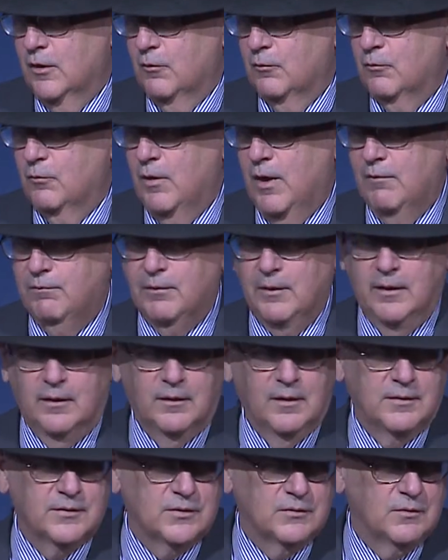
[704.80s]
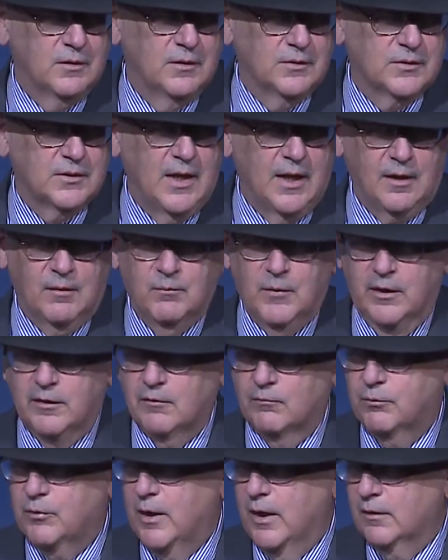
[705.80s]
roughly in the second month
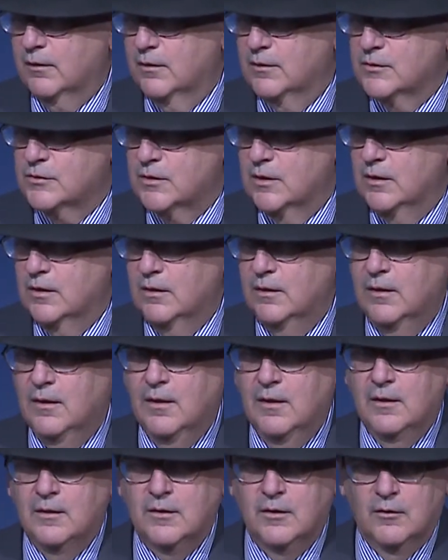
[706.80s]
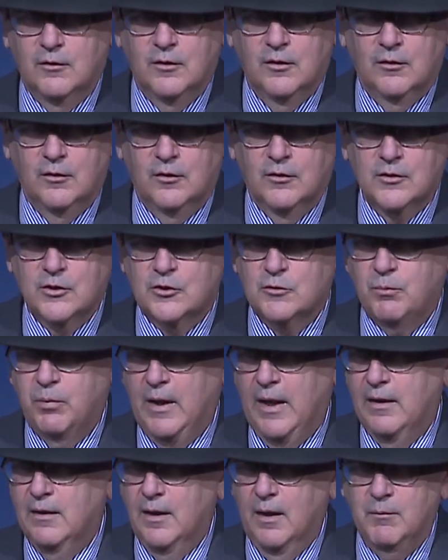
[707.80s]
of pregnancy. You're just,
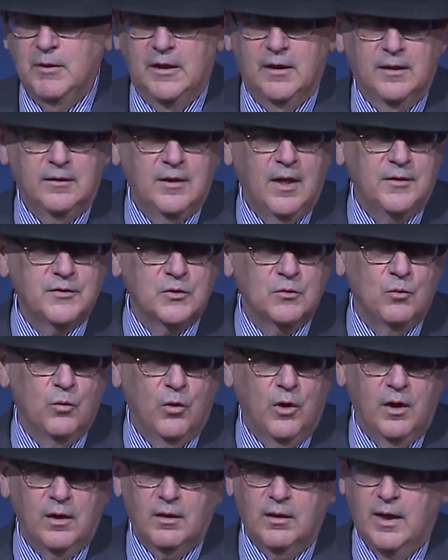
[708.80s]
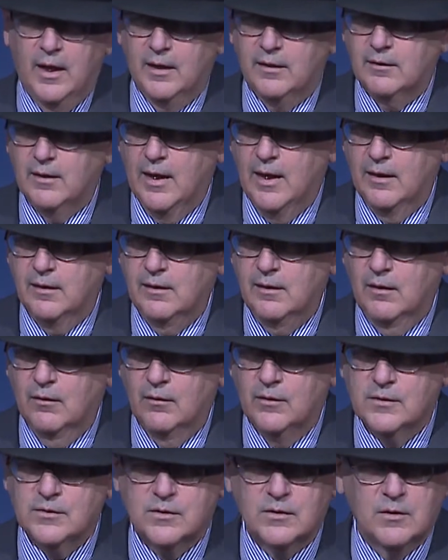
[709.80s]
I mean, it doesn't work like that here.
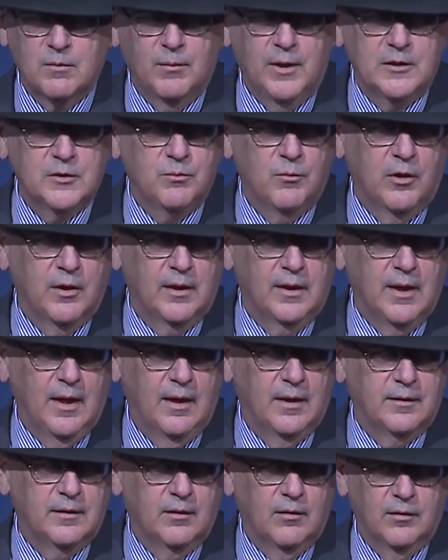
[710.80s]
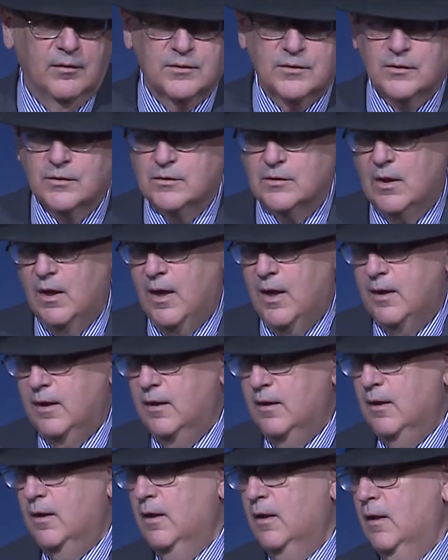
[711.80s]
This is a much more egalitarian society,
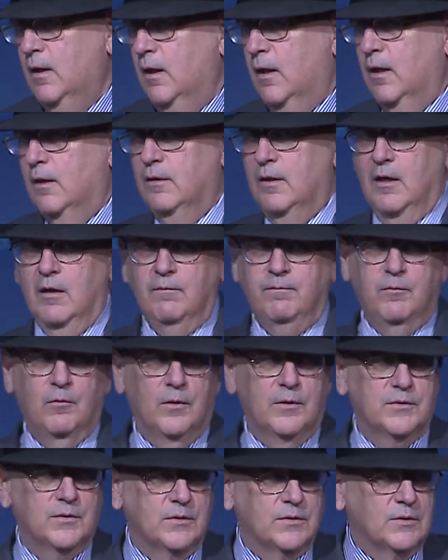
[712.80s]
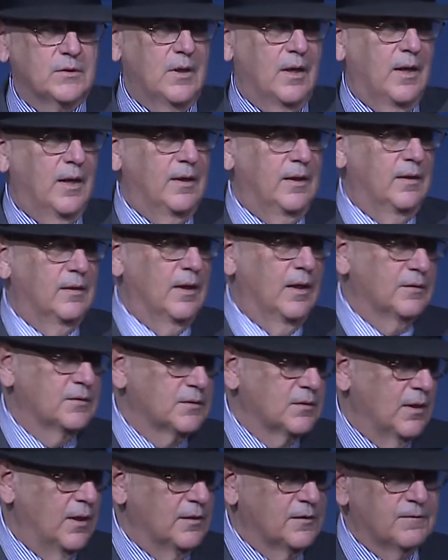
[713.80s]
and therefore it's a society that's
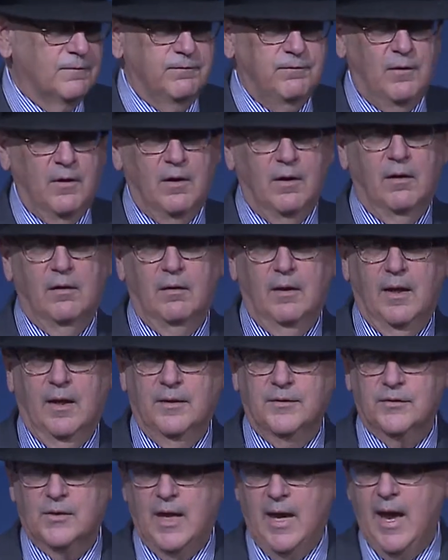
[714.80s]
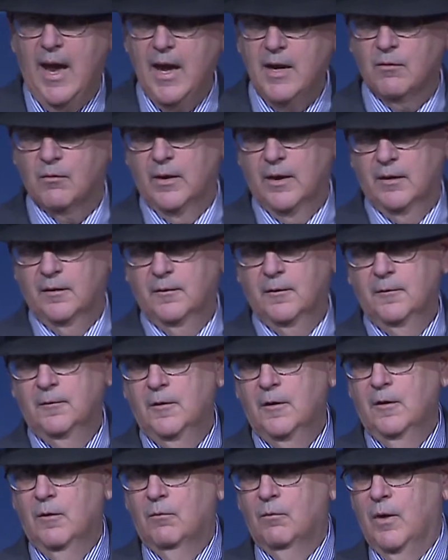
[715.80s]
far less angry,
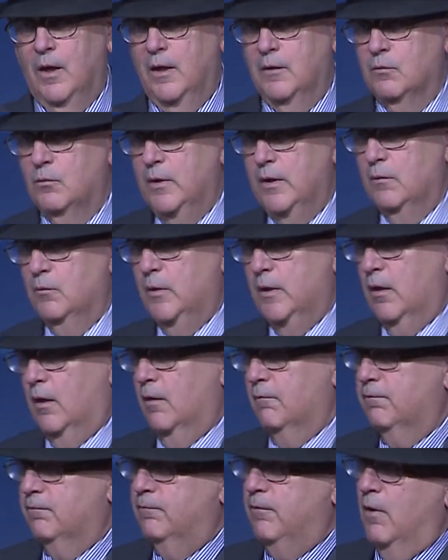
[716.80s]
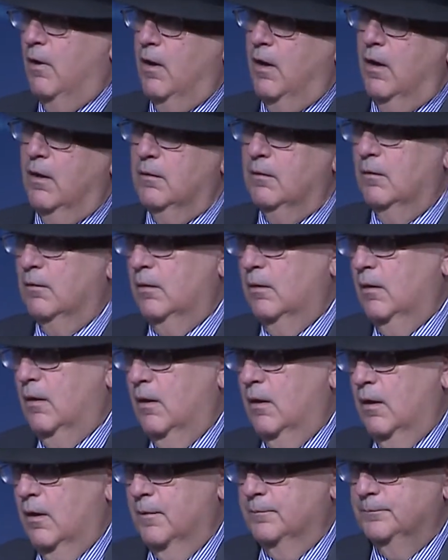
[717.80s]
right? We are far,
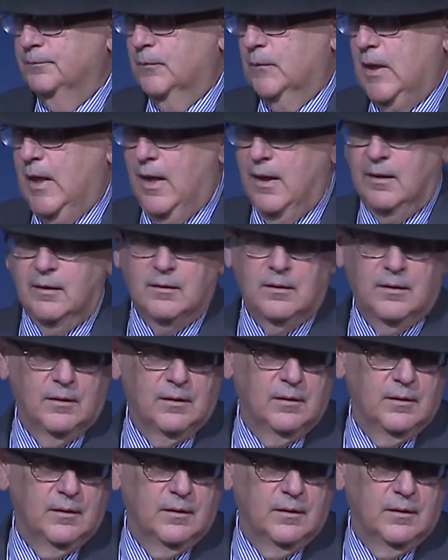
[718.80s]
Canada